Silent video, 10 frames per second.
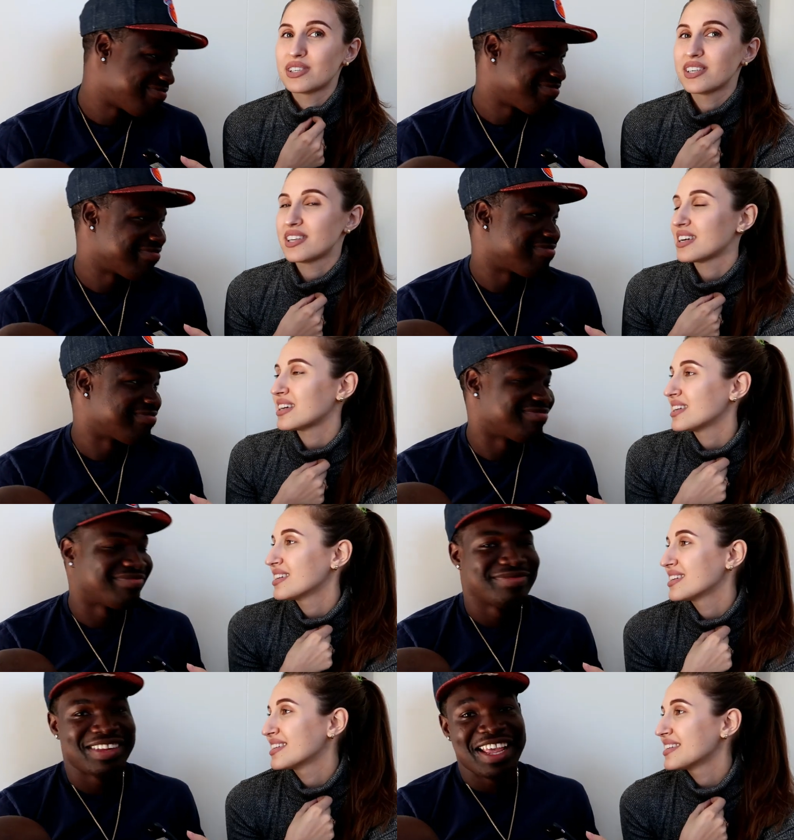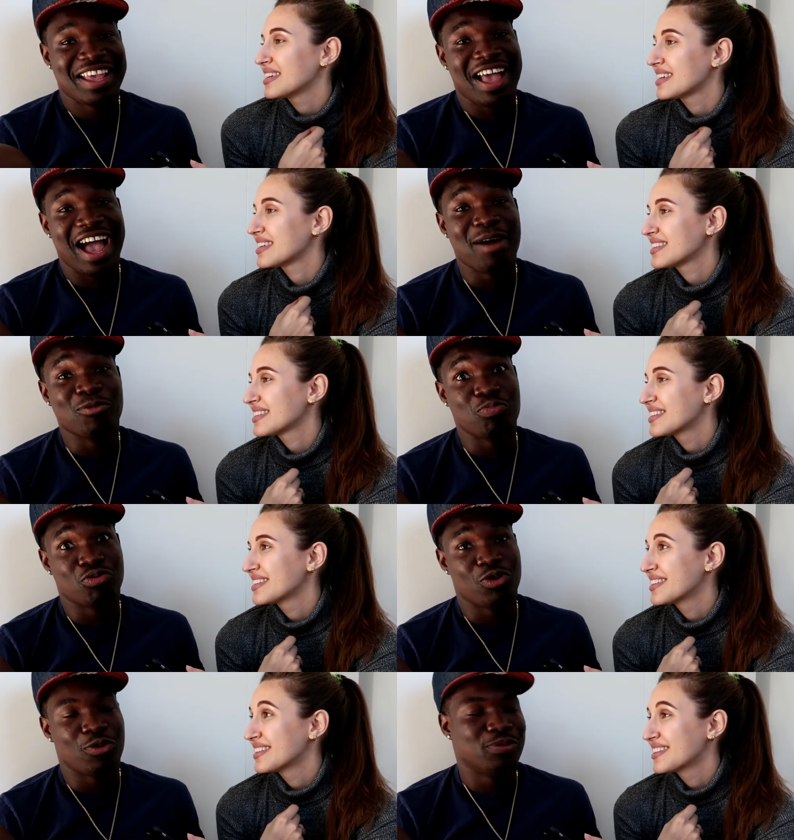Speaker 1: Russia died.
Speaker 2: I'm a
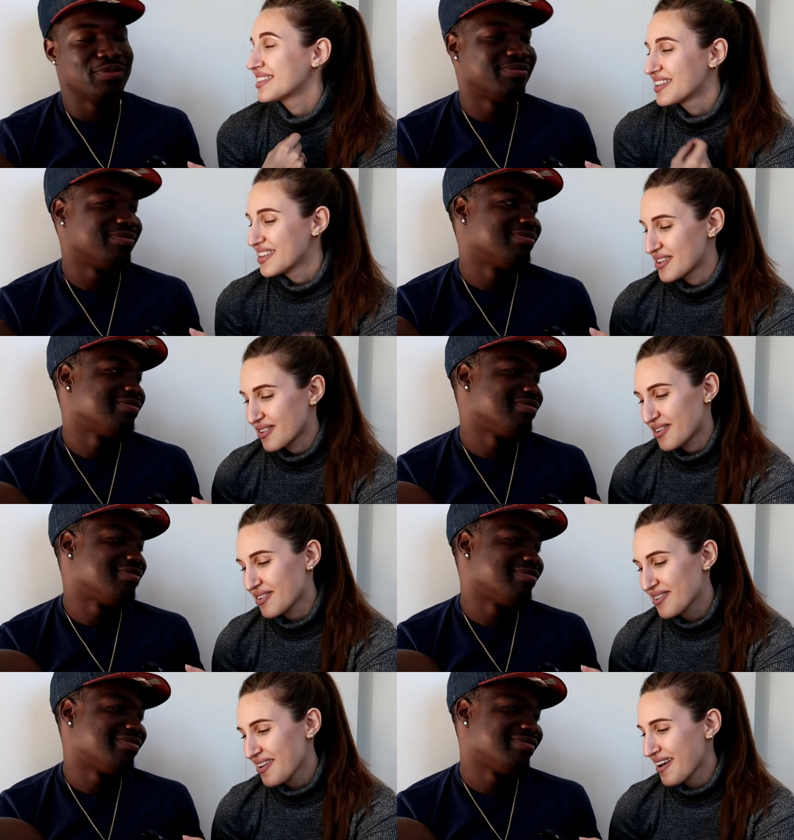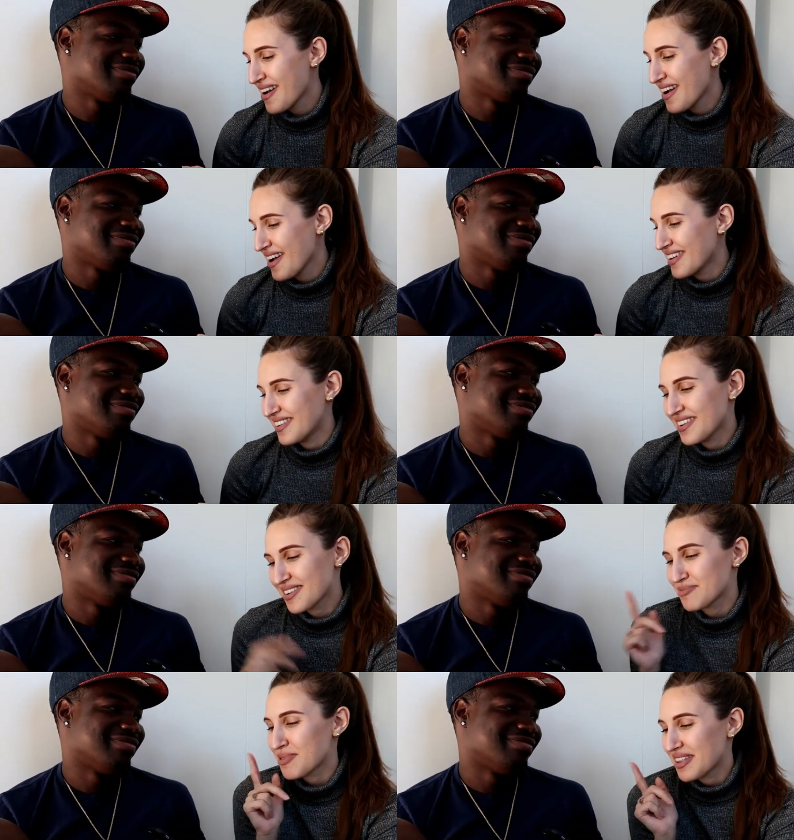pro.
Speaker 1: Okay, I didn't
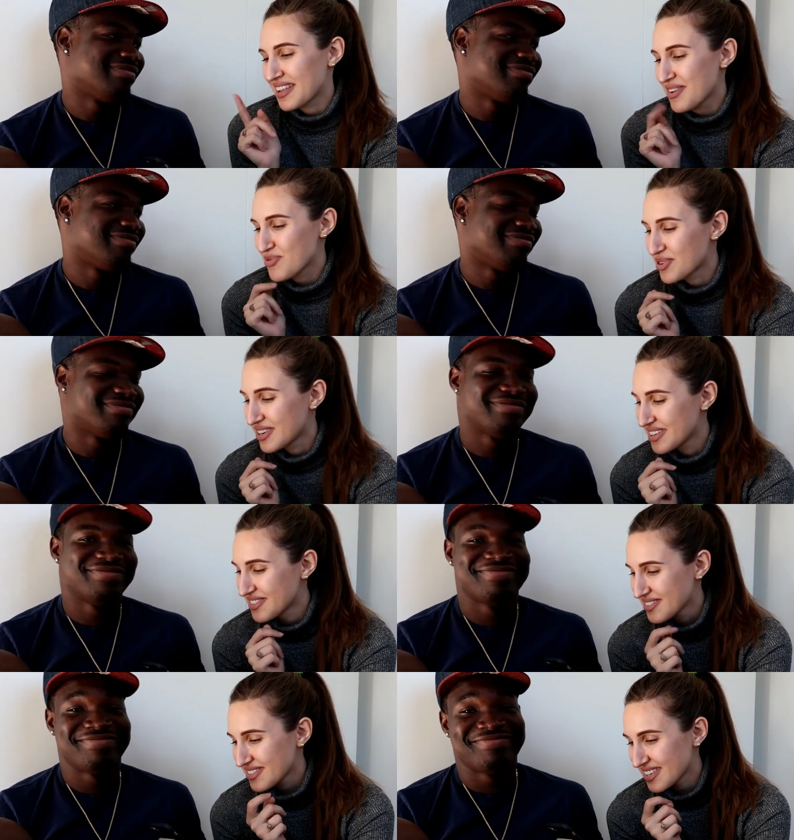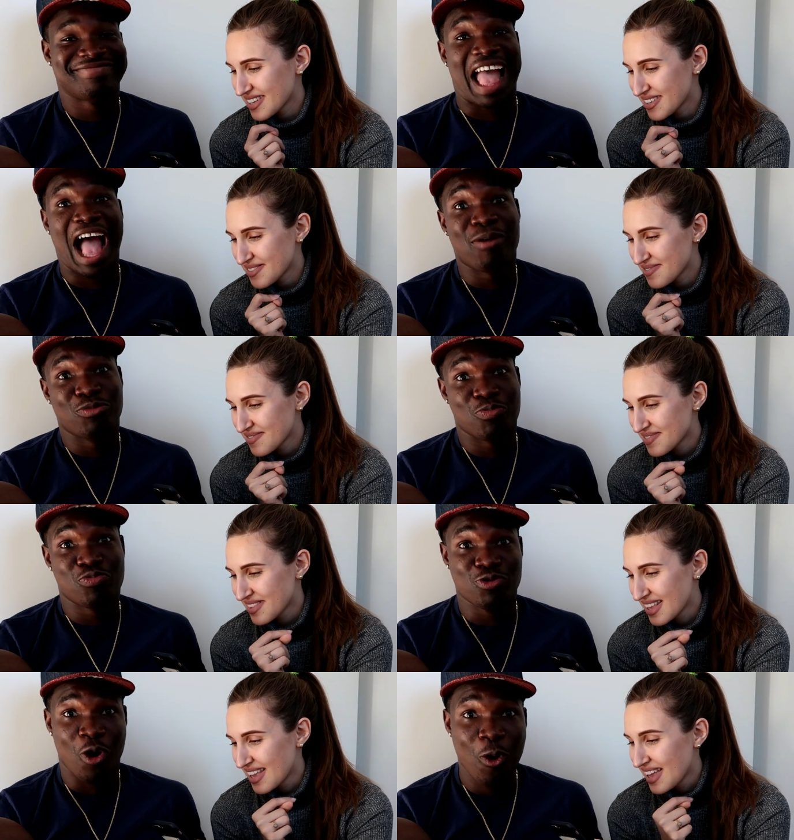expect that one. Okay.
Speaker 2: I'm a
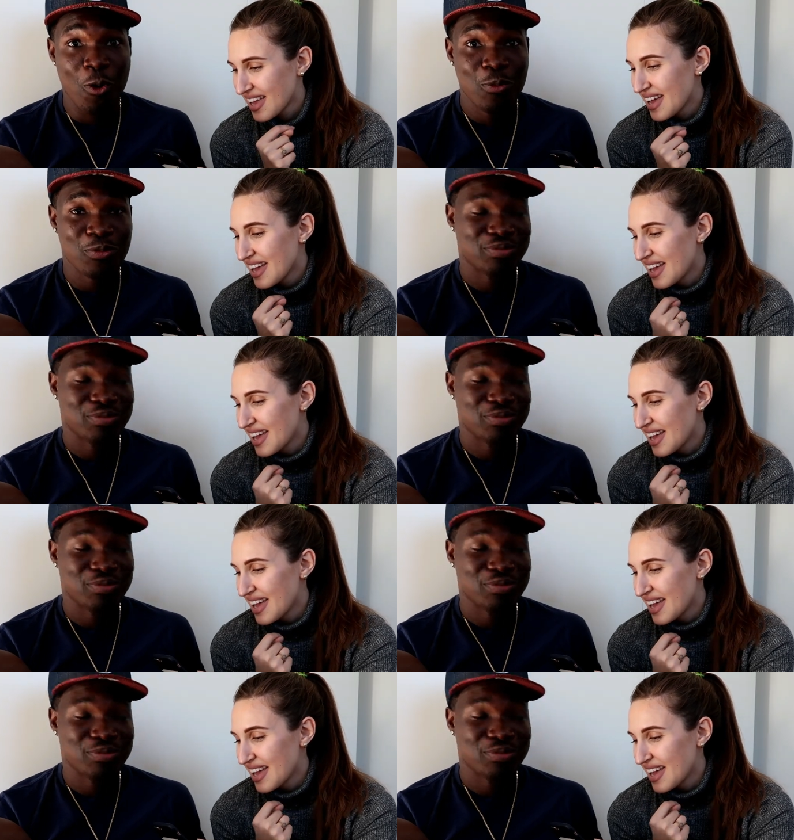pro.